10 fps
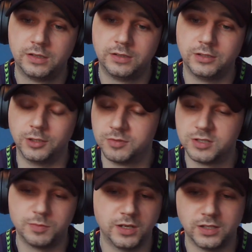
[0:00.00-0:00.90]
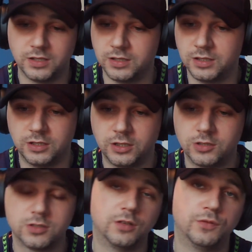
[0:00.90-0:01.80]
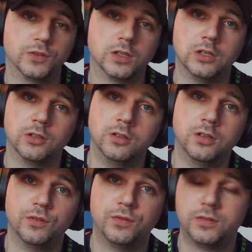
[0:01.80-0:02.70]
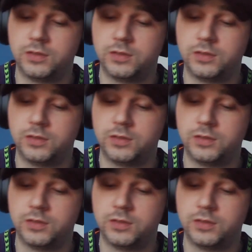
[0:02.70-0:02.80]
You're up to speed and you're just not fucking good enough.